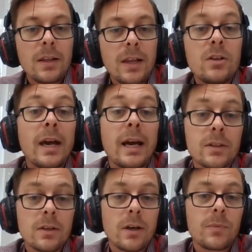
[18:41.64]
They knew they had
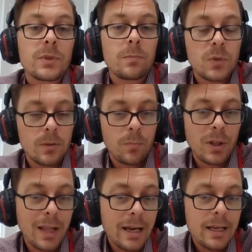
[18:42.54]
time to
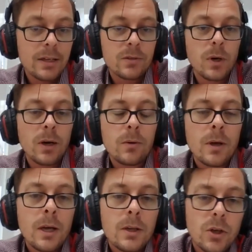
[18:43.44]
plan it as well.
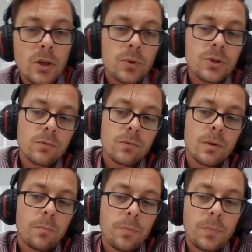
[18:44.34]
So it wasn't
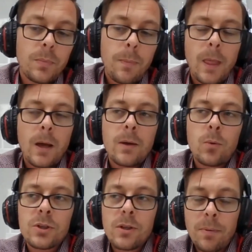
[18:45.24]

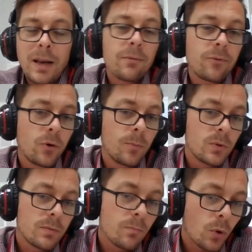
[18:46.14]
the platform. It
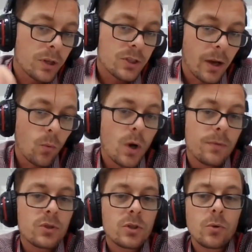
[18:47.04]
was more this like
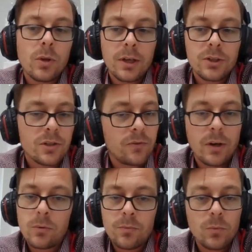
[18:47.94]
one tool that I just
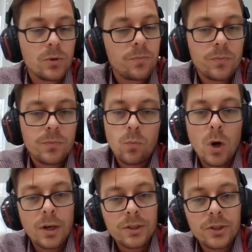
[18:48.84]
felt
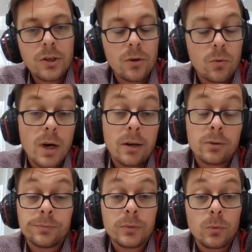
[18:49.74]
worked so
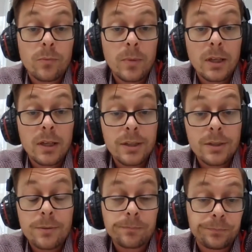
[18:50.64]
well with my
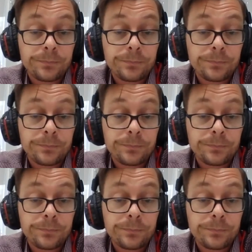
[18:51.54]
learners.